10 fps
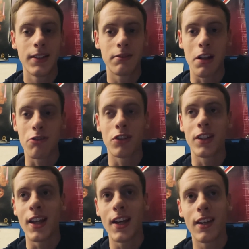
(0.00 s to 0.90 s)
That's
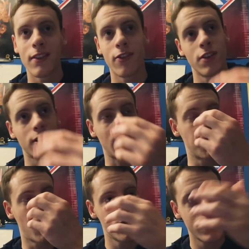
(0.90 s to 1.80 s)
really it for
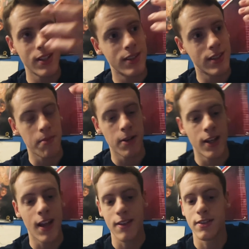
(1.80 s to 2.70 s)
Kambosos.
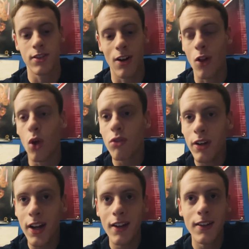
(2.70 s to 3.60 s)
He has to start all over
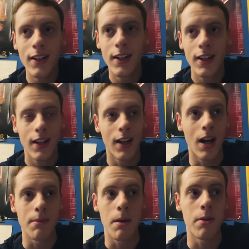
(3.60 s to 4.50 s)
again.
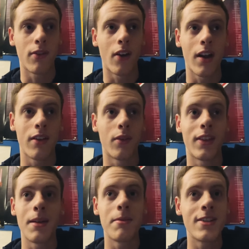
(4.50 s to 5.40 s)
Maybe a fight with
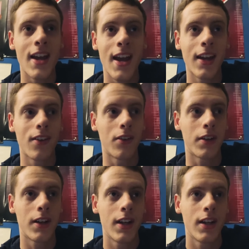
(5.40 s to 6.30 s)
him and Tank, or
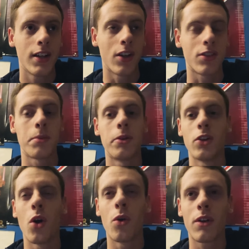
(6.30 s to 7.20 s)
someone
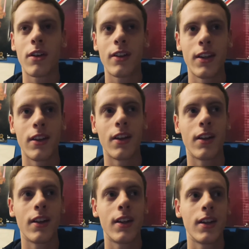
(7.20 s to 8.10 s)
lower in
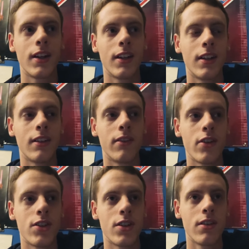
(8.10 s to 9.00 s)
the
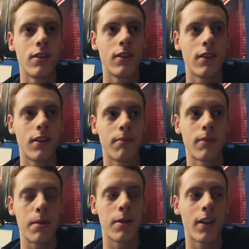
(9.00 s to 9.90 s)
division.
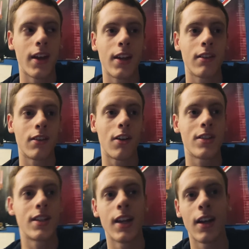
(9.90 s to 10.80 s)
Maybe like
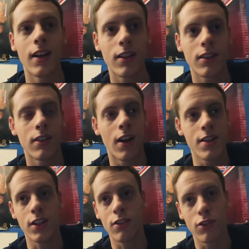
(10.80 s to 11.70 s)
Garcia,
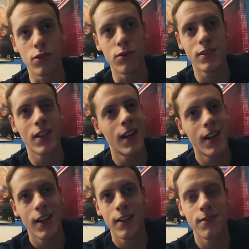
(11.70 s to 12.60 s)
Isaac Cruz.
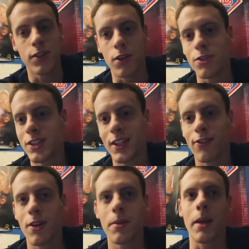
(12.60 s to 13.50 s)
Just
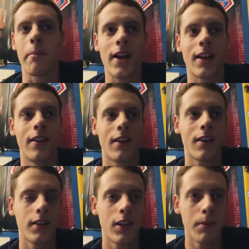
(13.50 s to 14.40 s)
for him to get back in
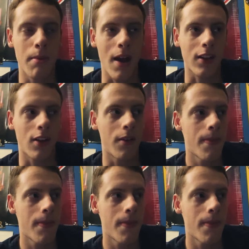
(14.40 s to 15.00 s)
there. He'll be back though.